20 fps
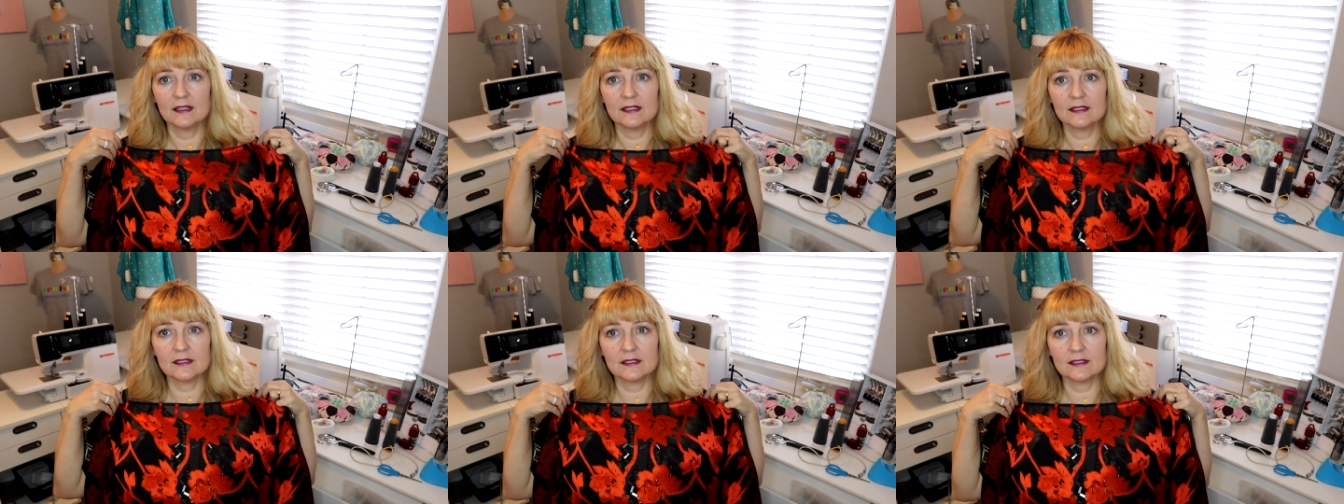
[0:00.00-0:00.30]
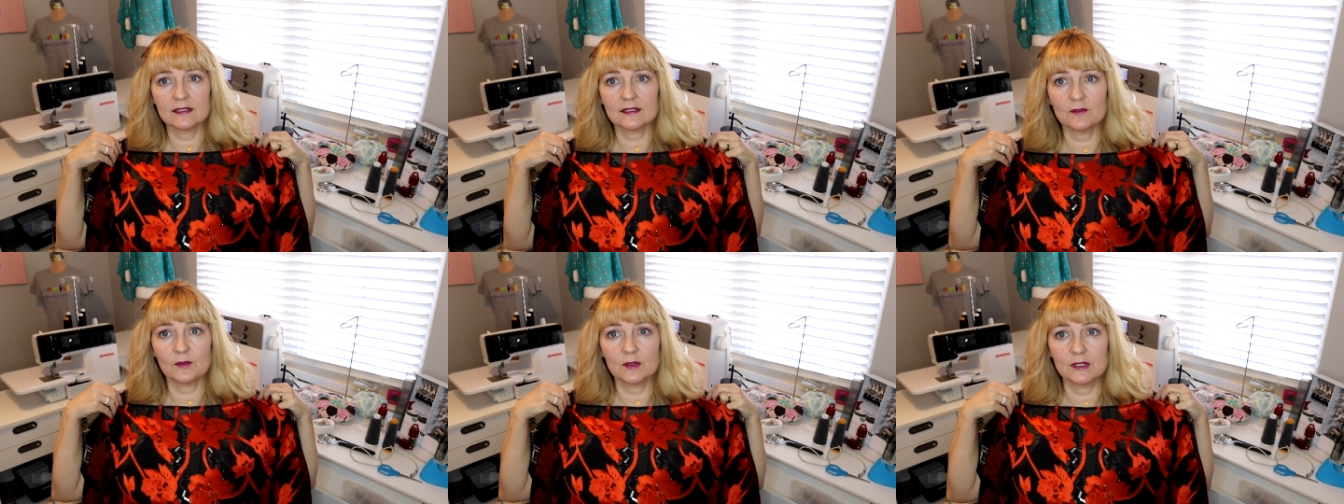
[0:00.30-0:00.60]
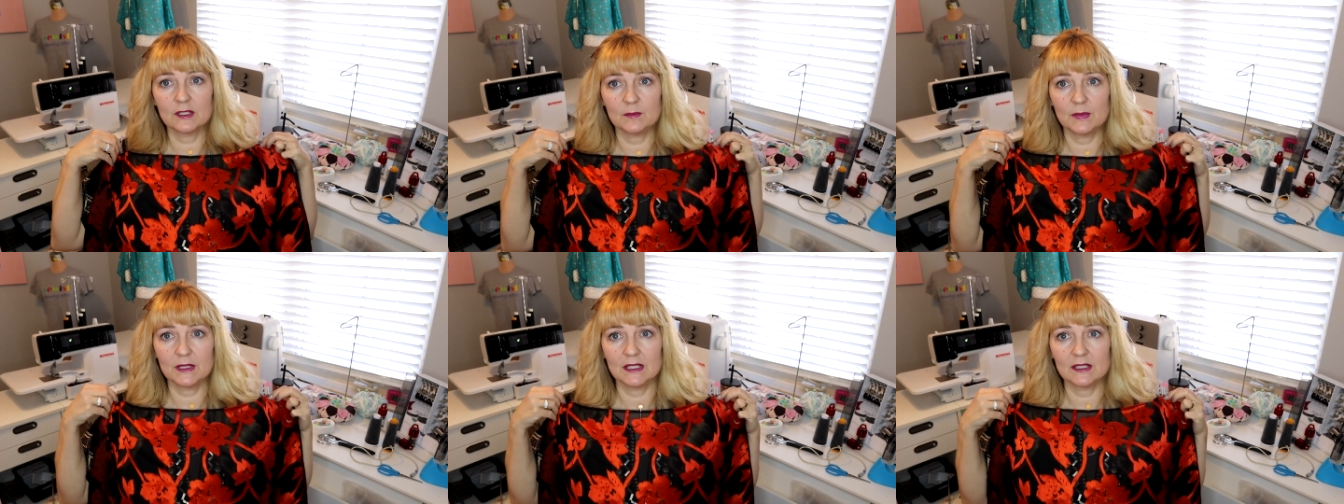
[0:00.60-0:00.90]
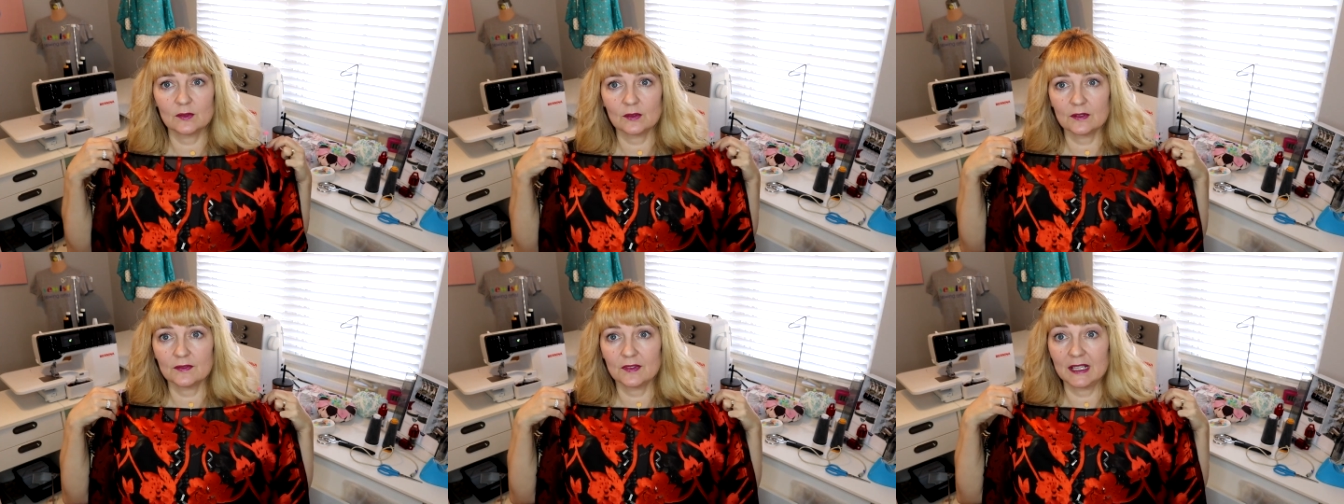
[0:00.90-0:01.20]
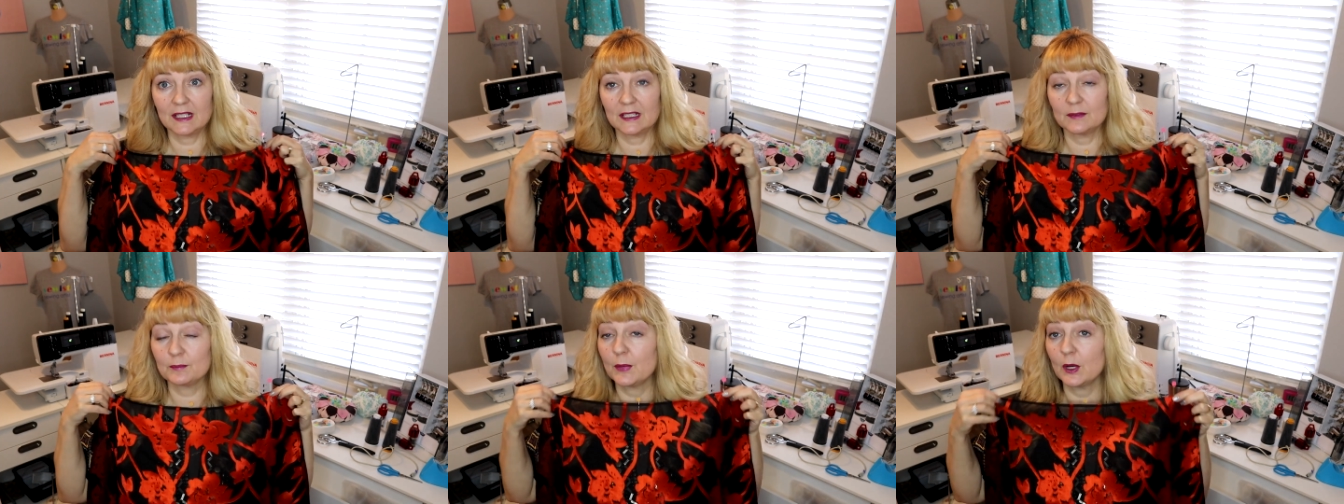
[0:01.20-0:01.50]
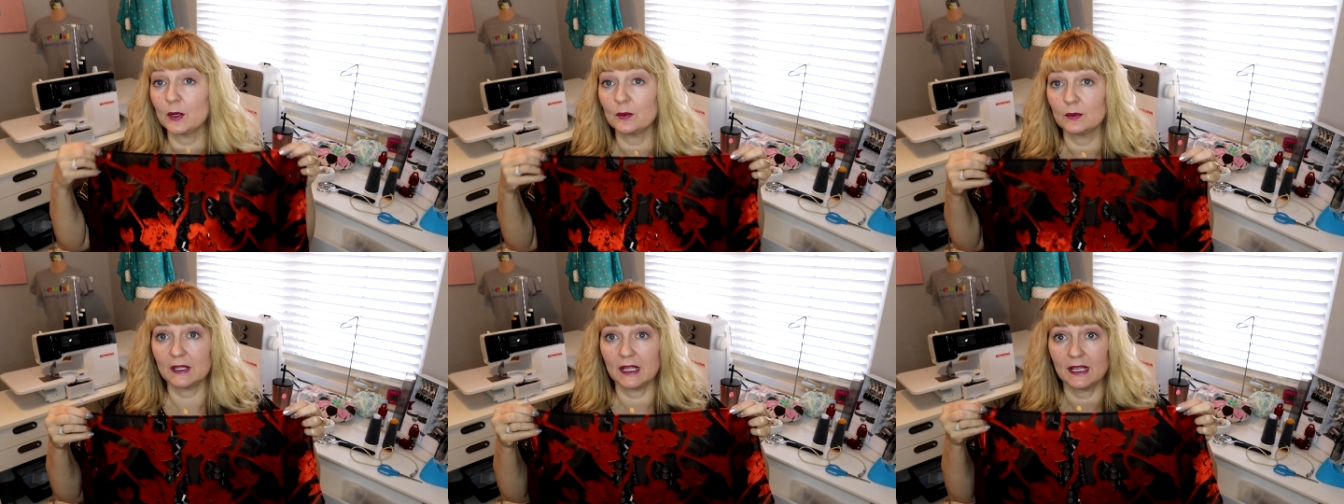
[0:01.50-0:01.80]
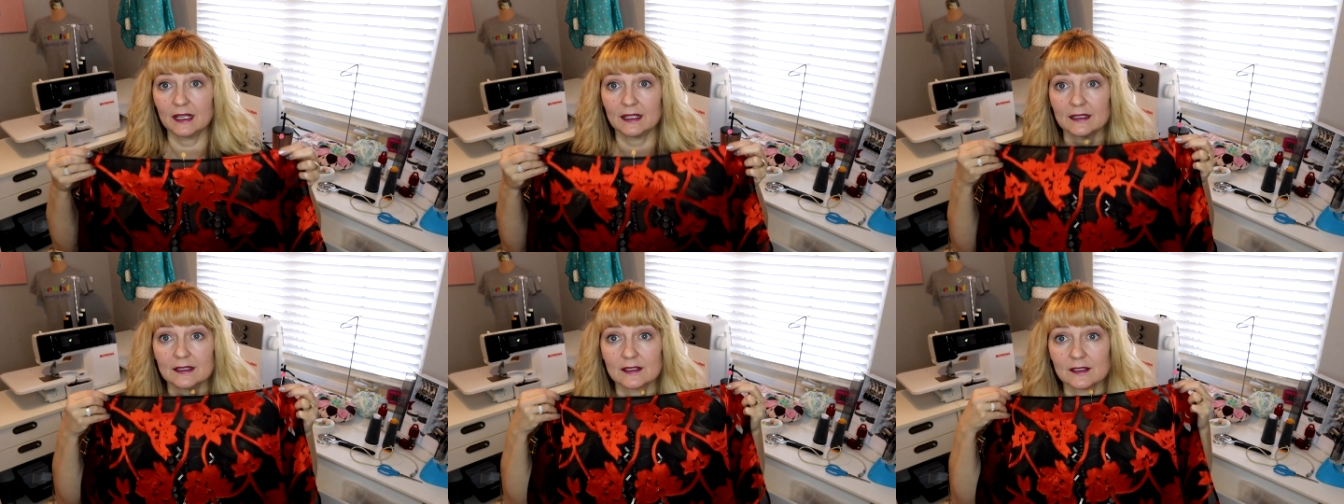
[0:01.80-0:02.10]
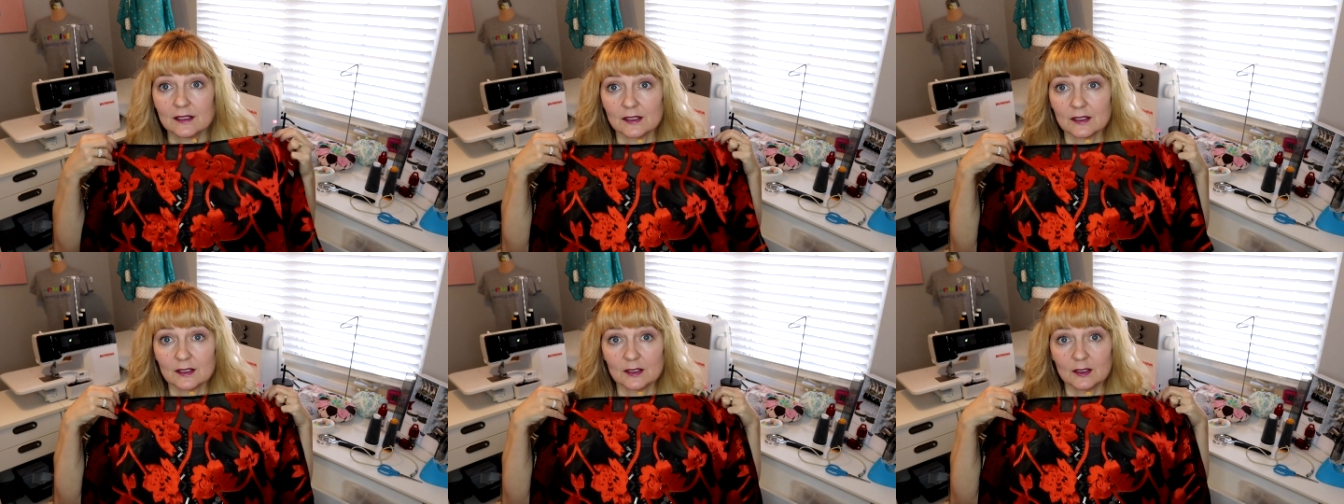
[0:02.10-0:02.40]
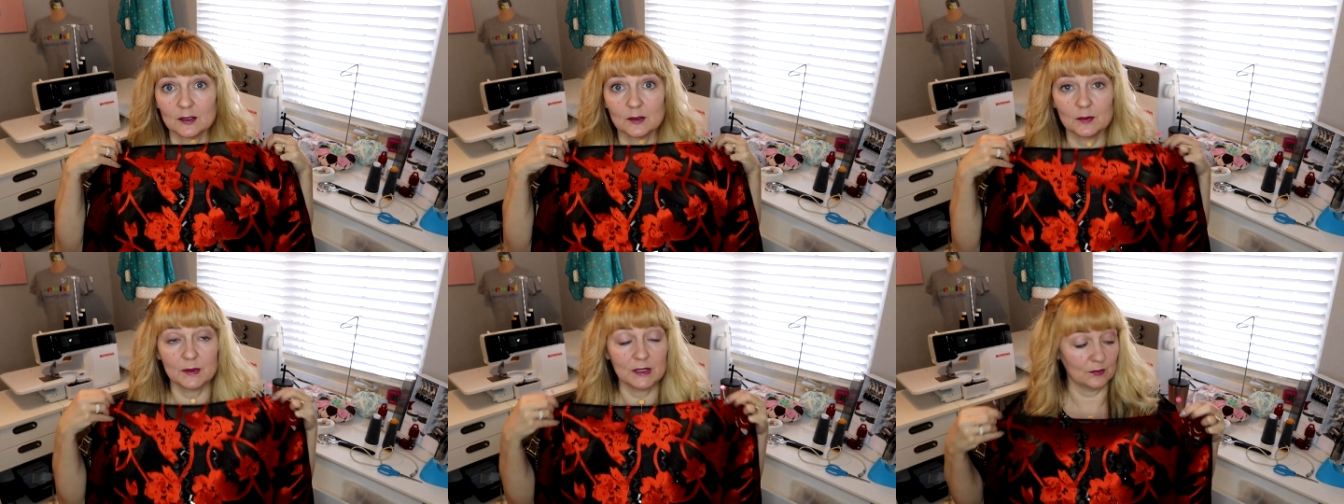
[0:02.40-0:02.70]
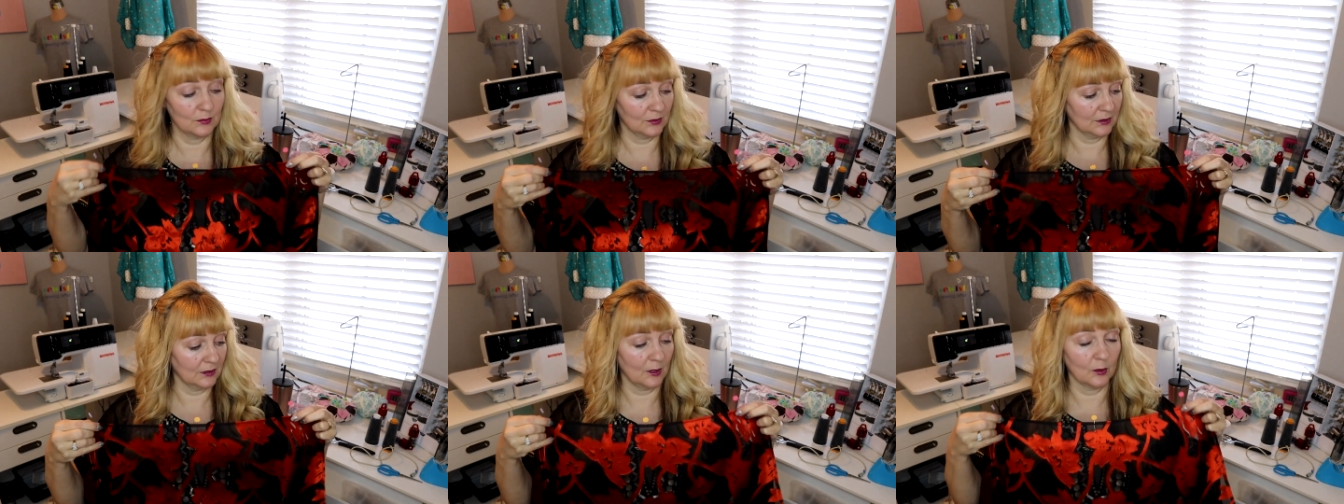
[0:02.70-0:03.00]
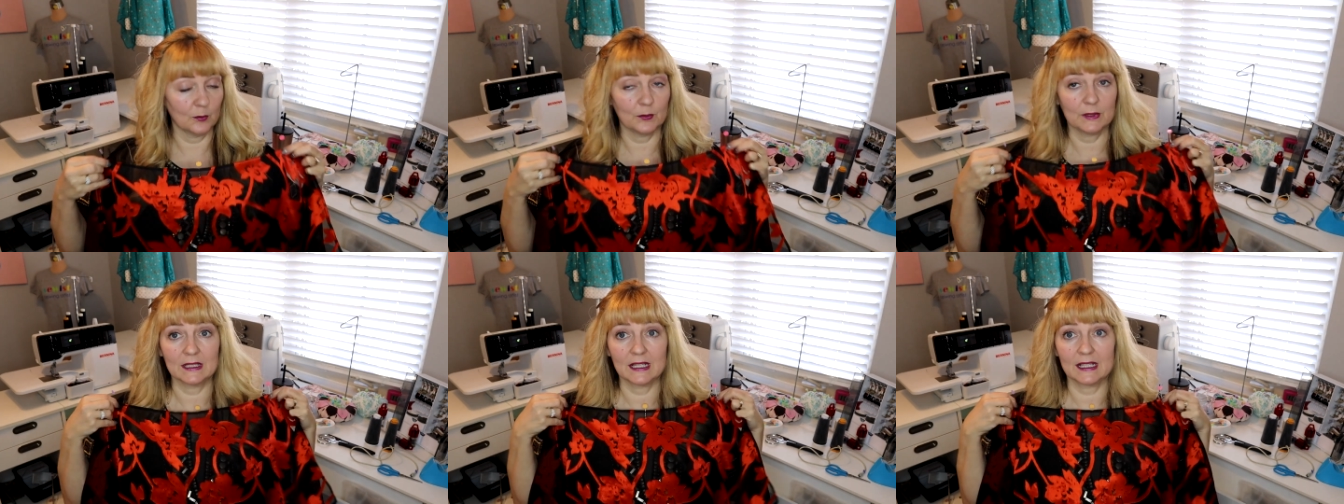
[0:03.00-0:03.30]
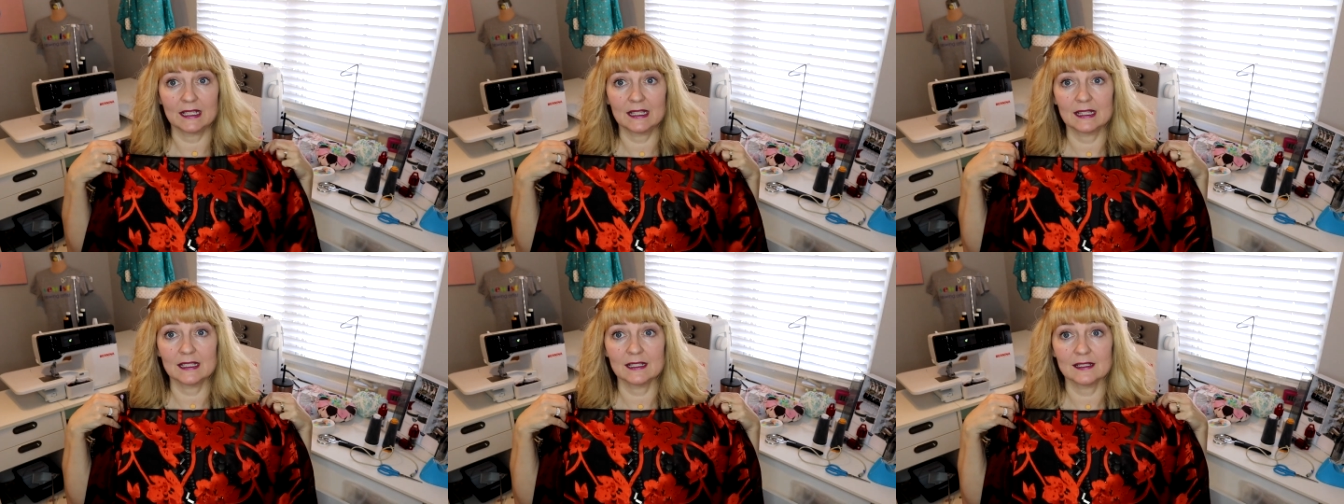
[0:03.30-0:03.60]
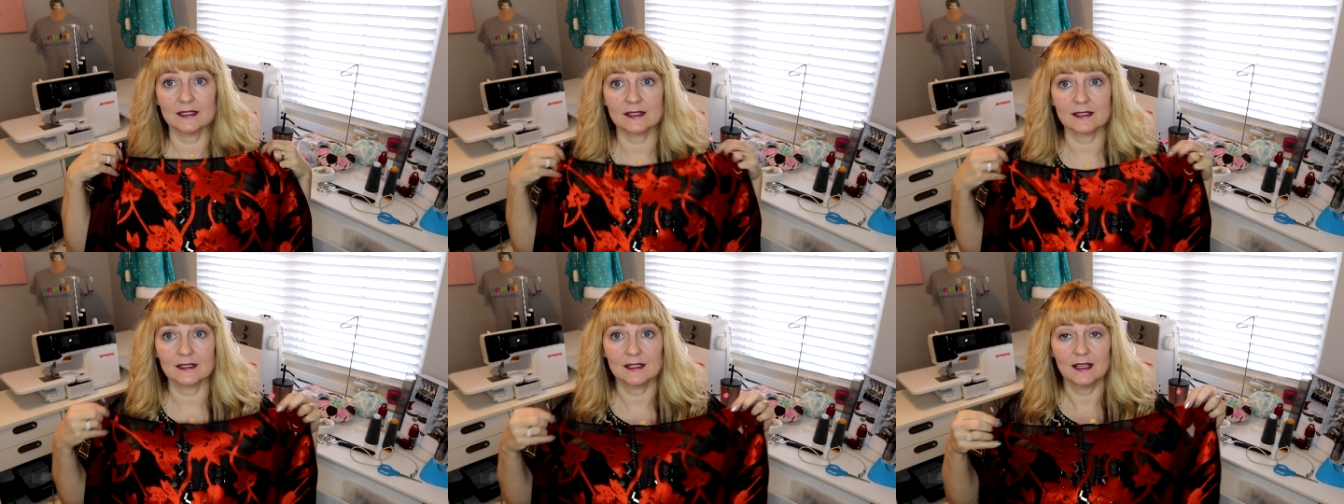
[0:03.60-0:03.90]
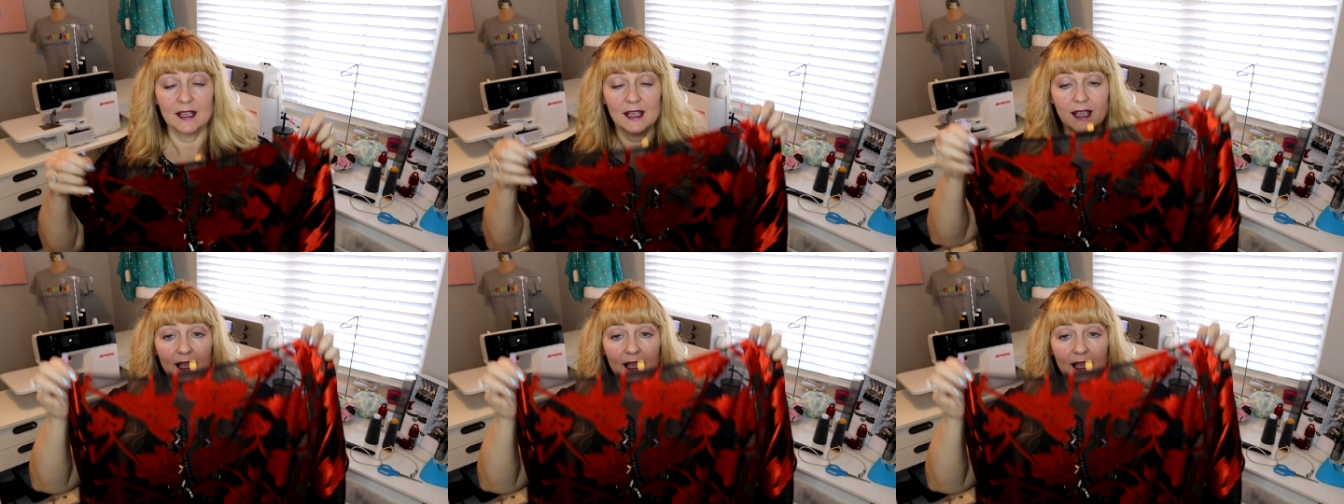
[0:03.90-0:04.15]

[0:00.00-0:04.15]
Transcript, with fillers: This is going to be sort of like a boat neck. It's just going to be real open like this,